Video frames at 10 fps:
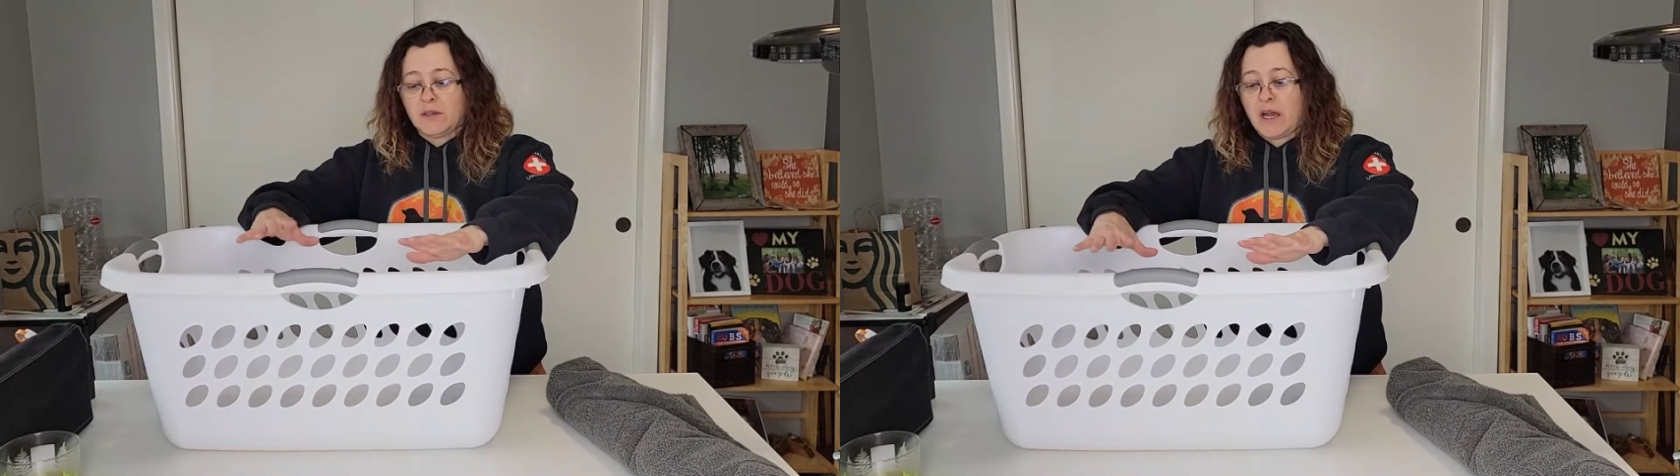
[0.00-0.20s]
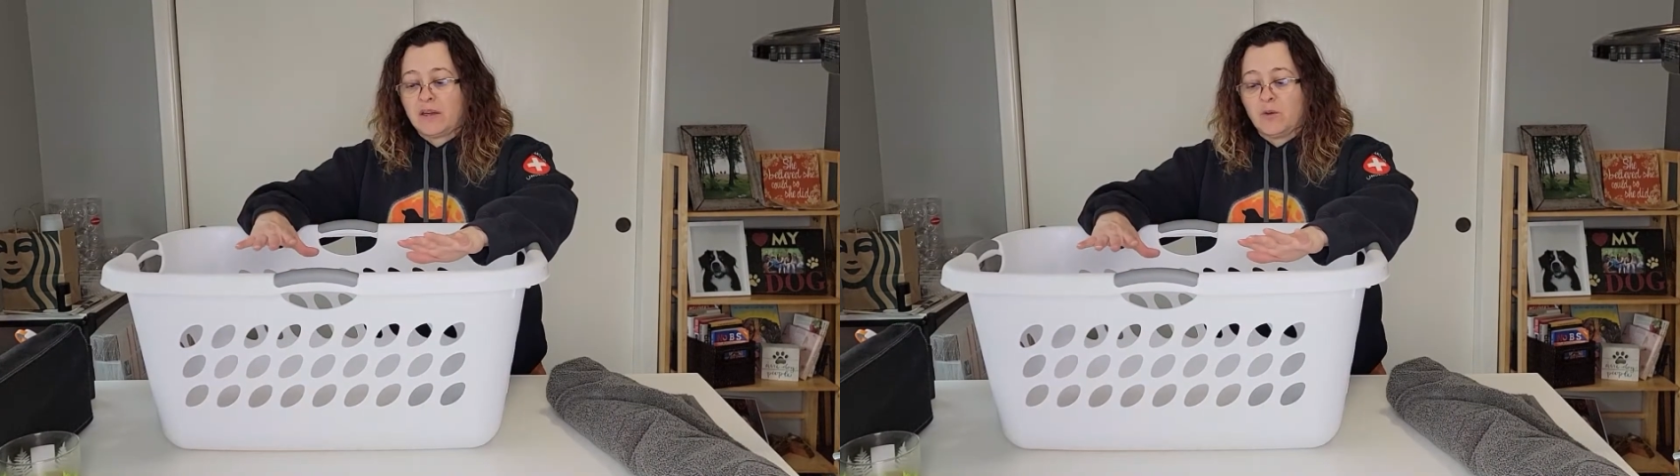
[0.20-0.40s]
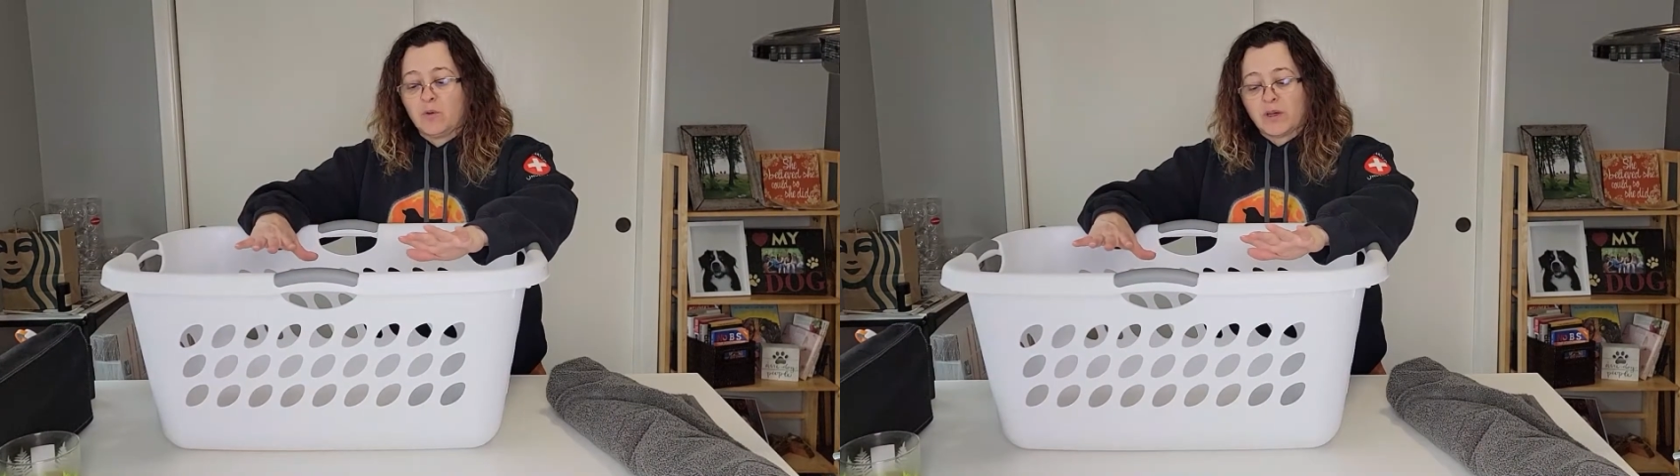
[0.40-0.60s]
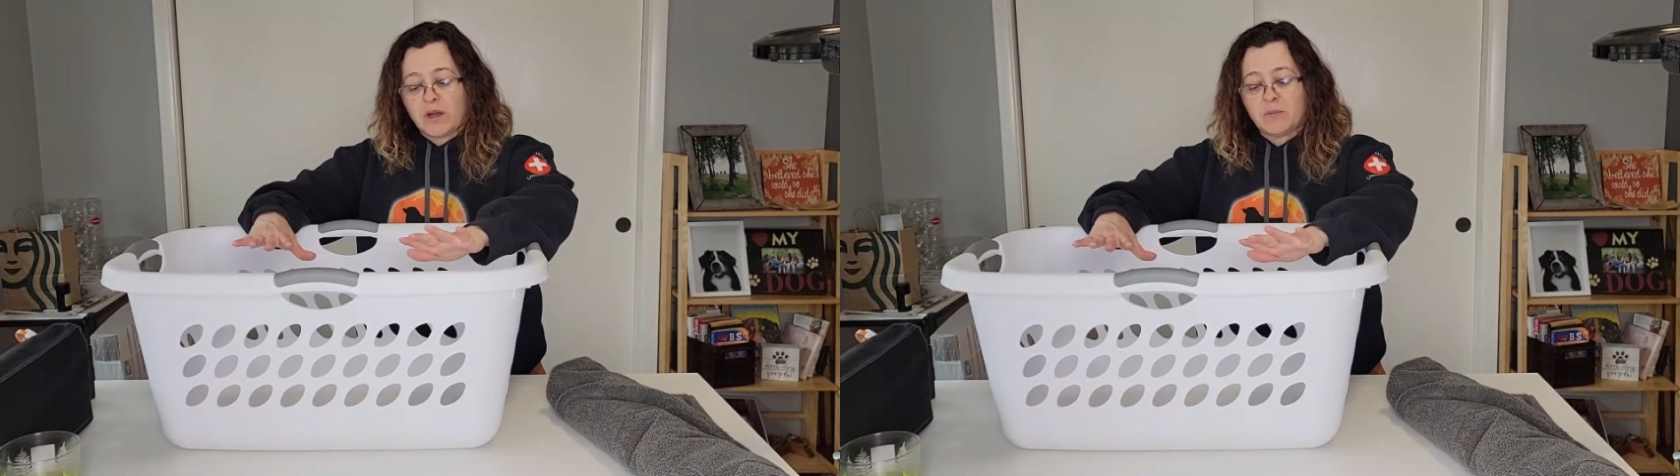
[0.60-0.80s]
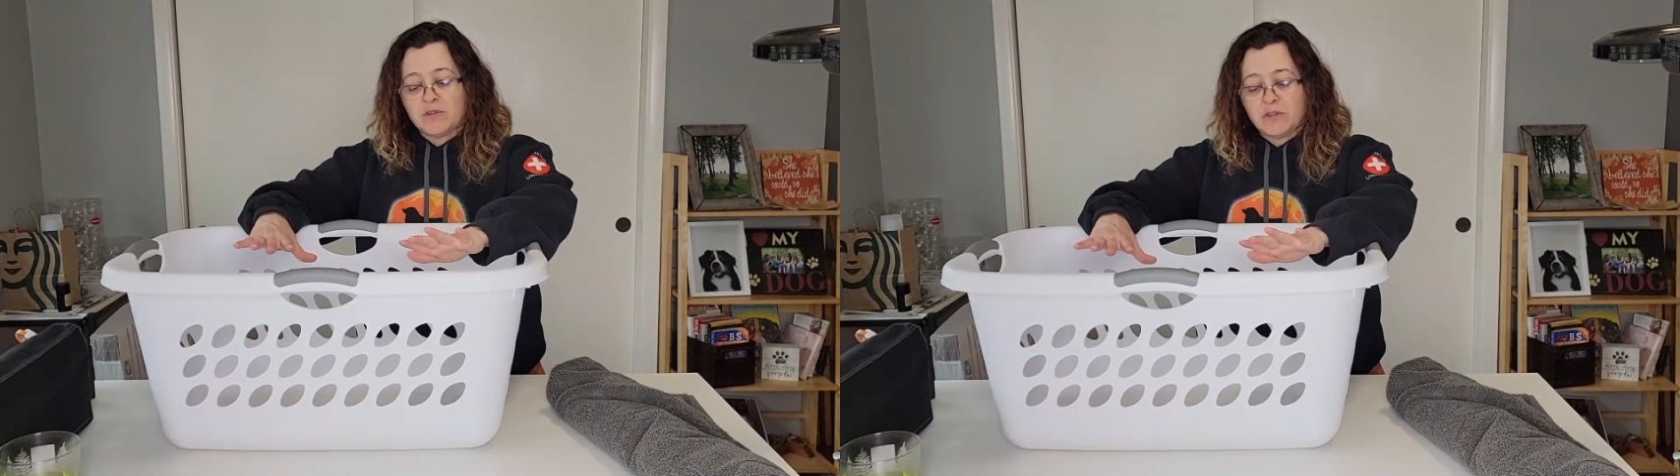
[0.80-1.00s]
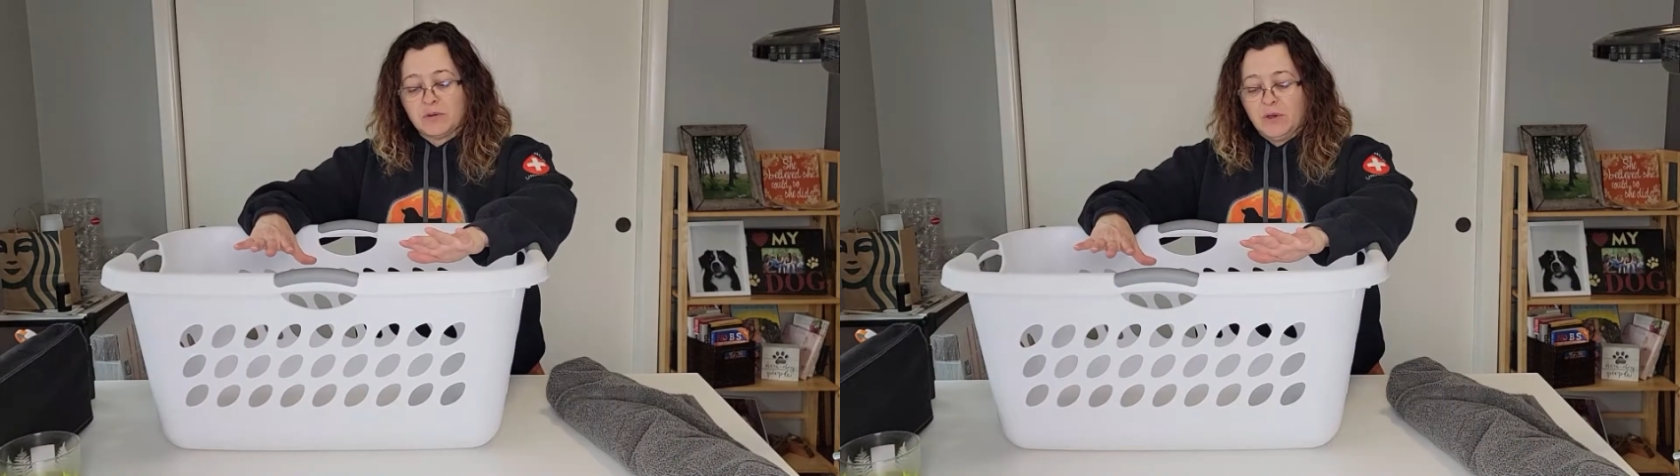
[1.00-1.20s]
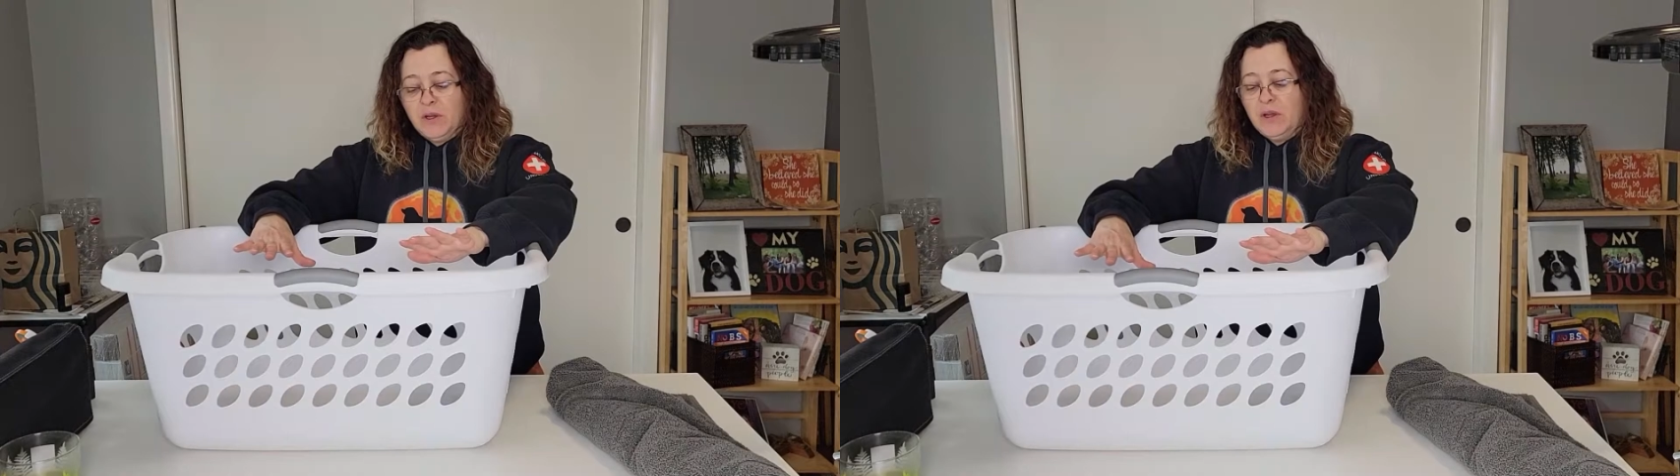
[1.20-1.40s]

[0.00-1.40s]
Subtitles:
kind of work up to.